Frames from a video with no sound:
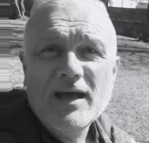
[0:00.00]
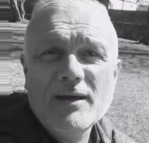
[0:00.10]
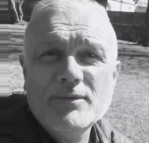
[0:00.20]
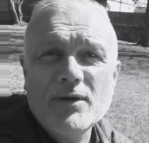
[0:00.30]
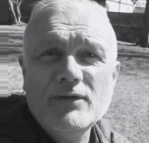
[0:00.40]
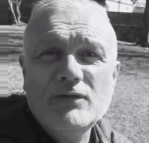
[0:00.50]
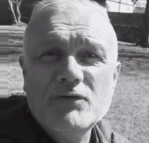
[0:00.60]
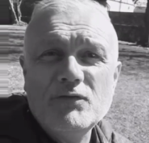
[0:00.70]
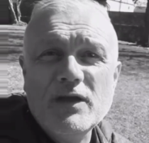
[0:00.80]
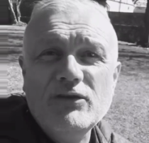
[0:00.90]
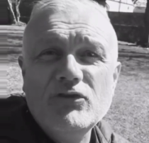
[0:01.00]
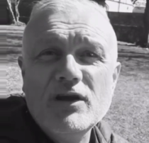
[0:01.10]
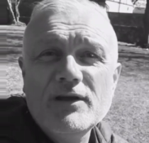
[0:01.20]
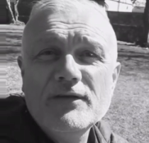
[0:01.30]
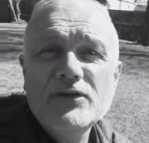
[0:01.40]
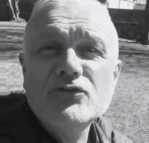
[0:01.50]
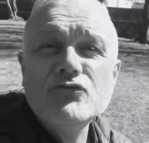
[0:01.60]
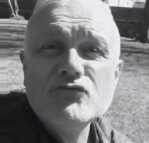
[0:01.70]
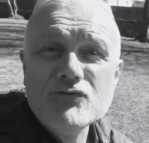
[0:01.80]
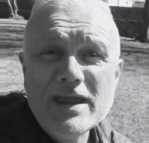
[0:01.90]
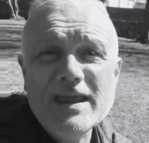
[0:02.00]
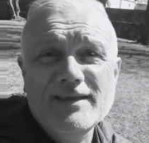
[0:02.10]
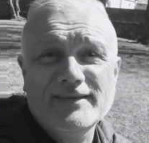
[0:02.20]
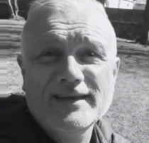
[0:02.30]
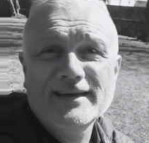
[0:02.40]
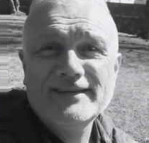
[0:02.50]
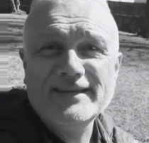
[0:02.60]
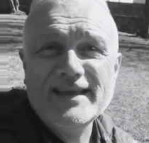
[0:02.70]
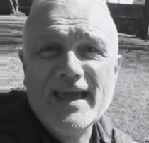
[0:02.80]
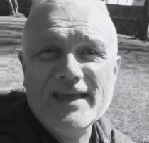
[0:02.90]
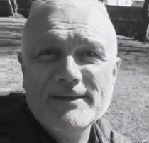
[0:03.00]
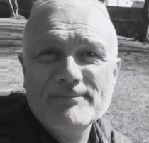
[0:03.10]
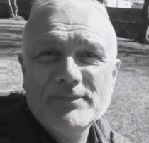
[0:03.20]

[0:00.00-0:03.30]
I'm going to feature trees today.